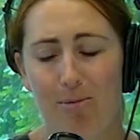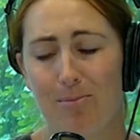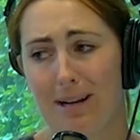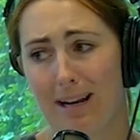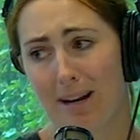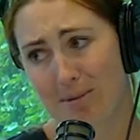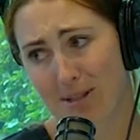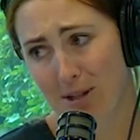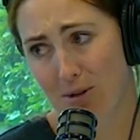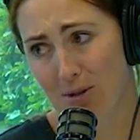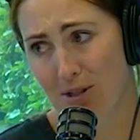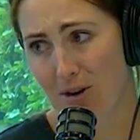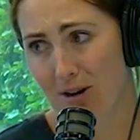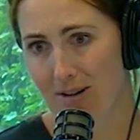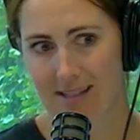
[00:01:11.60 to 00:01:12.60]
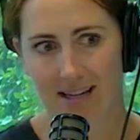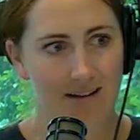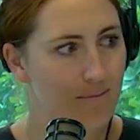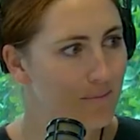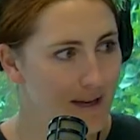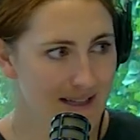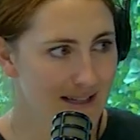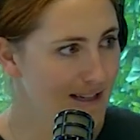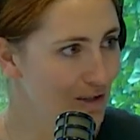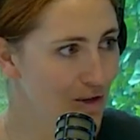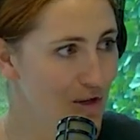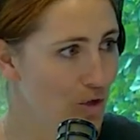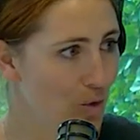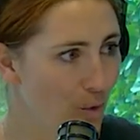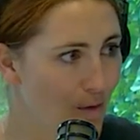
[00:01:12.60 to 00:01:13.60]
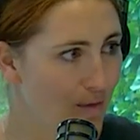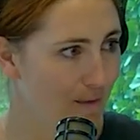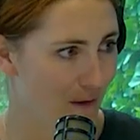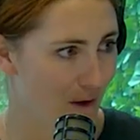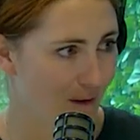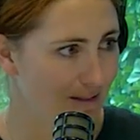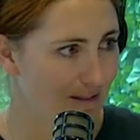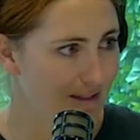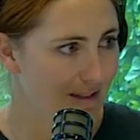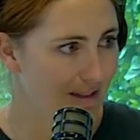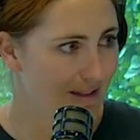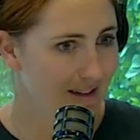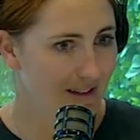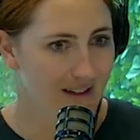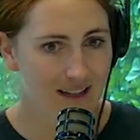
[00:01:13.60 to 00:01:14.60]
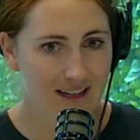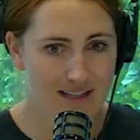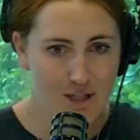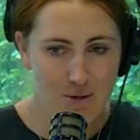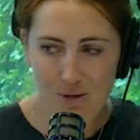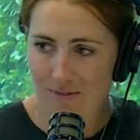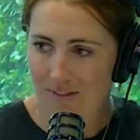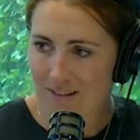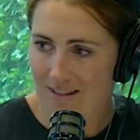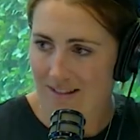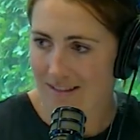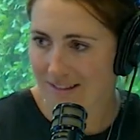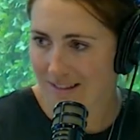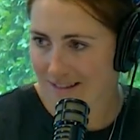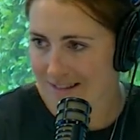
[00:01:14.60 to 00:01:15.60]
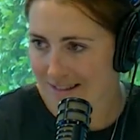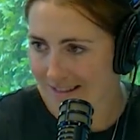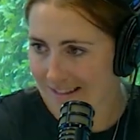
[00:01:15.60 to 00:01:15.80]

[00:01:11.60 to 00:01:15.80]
and be like, I'm so sorry. I was like, it's not your fault. It's whoever. The, That's true.